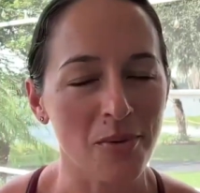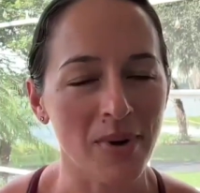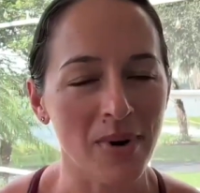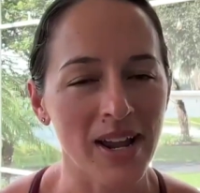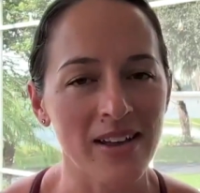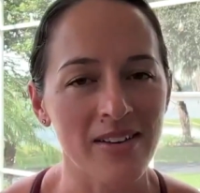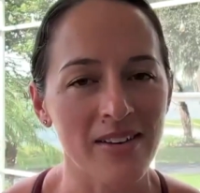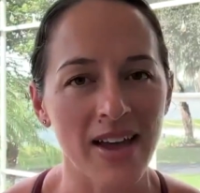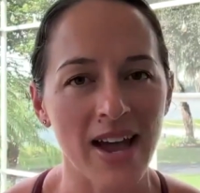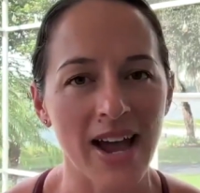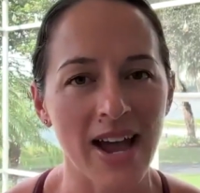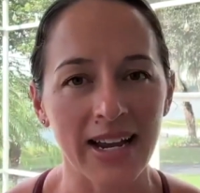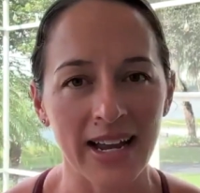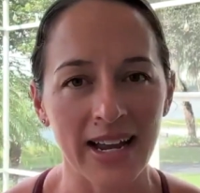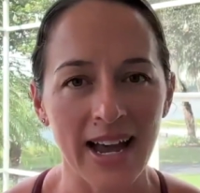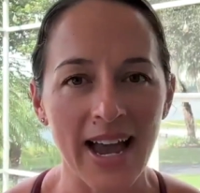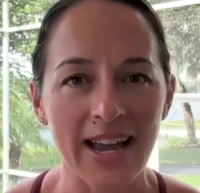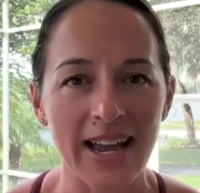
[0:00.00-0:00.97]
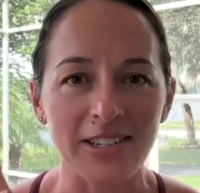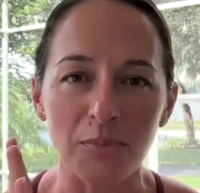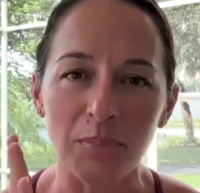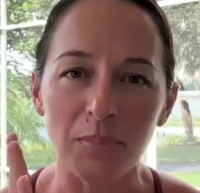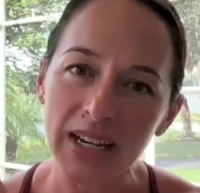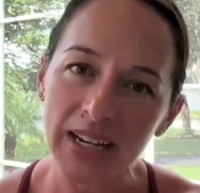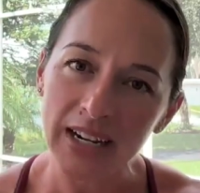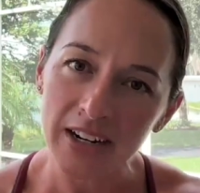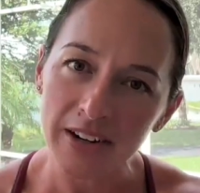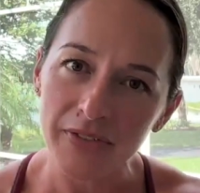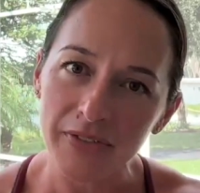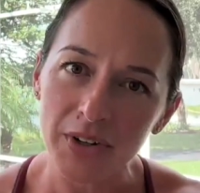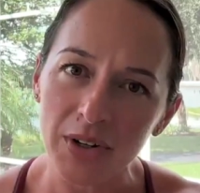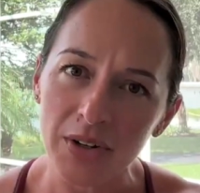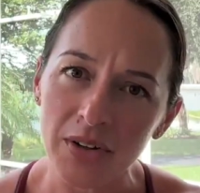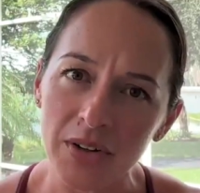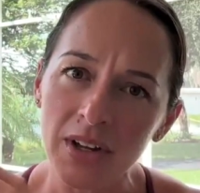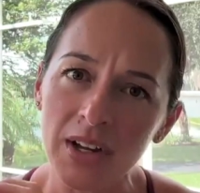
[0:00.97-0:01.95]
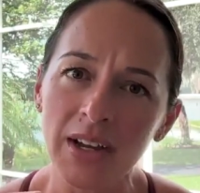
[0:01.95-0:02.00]
rant of that, guys. Be
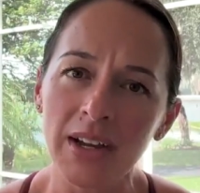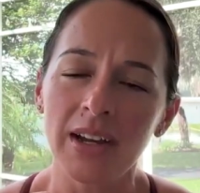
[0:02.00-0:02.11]
careful.